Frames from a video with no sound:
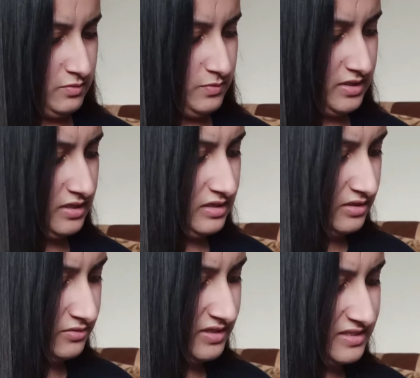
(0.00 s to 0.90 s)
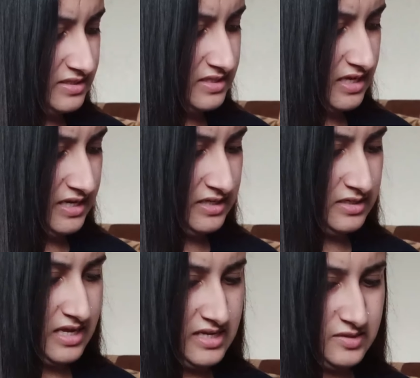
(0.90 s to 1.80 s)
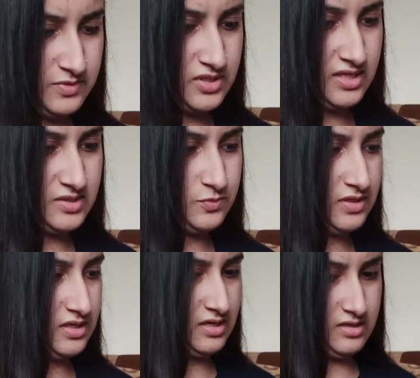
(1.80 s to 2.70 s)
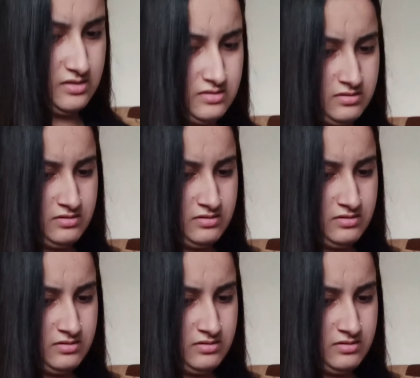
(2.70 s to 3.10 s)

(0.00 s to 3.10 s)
We can increase its height as much as we can,